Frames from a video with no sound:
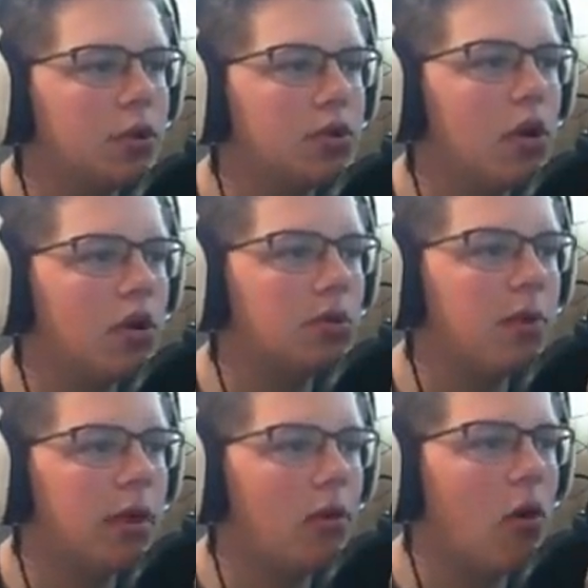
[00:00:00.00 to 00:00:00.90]
So we
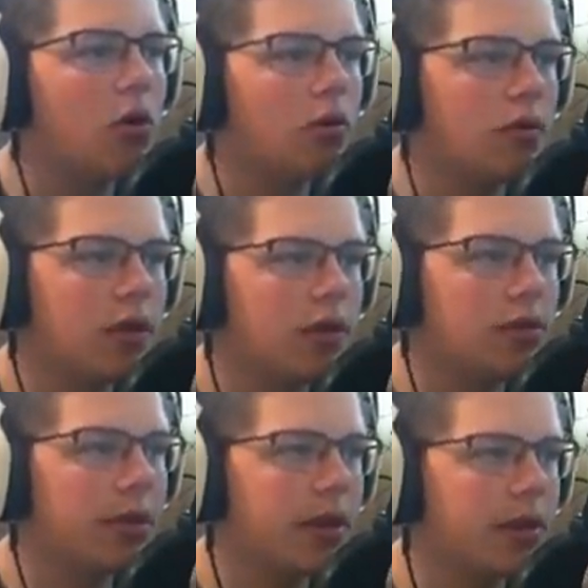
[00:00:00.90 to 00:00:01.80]
talked about all of
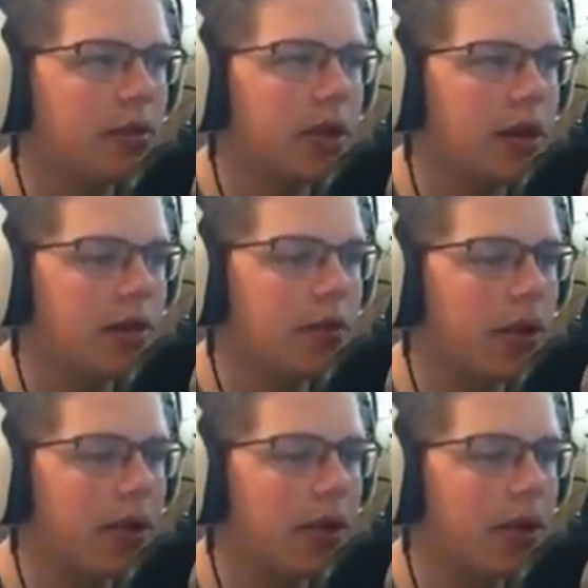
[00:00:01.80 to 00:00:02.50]
these, so we can get those out of